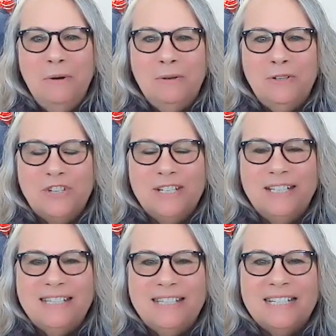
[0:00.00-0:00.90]

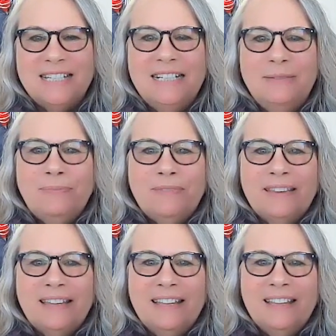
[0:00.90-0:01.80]
motions.
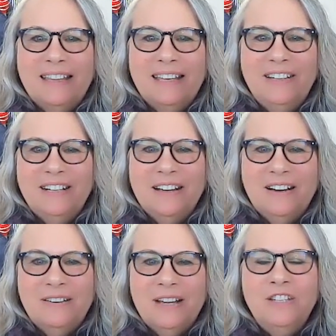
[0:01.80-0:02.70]
There you
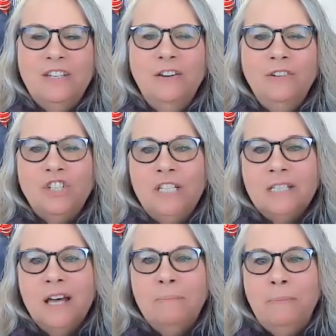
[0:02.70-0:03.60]
go. And notice she's
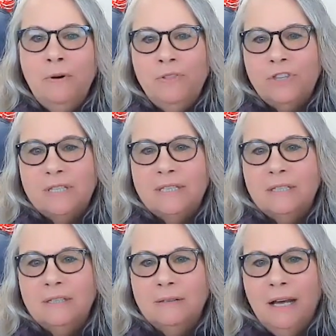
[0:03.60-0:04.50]
got both
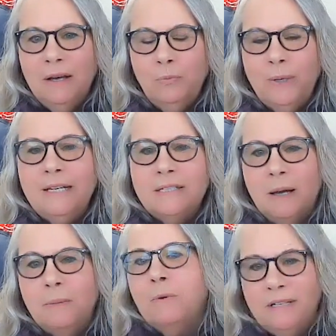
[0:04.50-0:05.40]
uh, wings
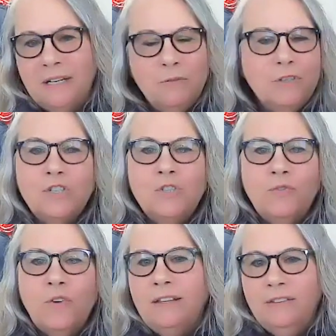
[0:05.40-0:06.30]
up right now, which is
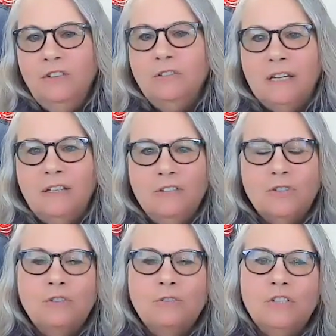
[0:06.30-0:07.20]
fine. You'll get
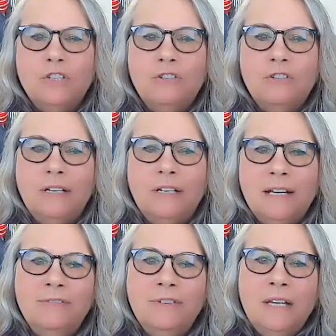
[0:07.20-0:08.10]
used to it too. I
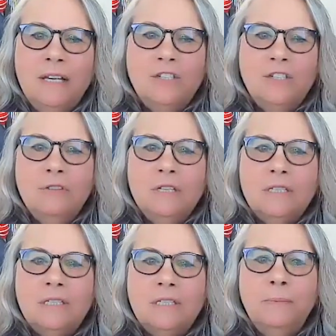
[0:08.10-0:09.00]
kind of do
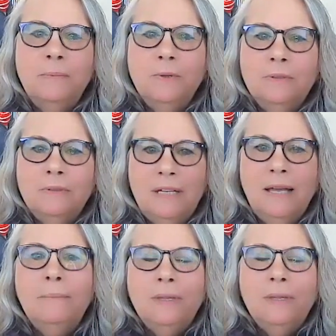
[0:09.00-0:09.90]
this simple
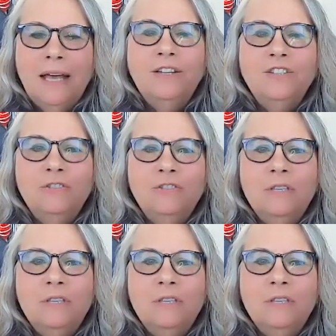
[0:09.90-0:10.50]
yeah, I do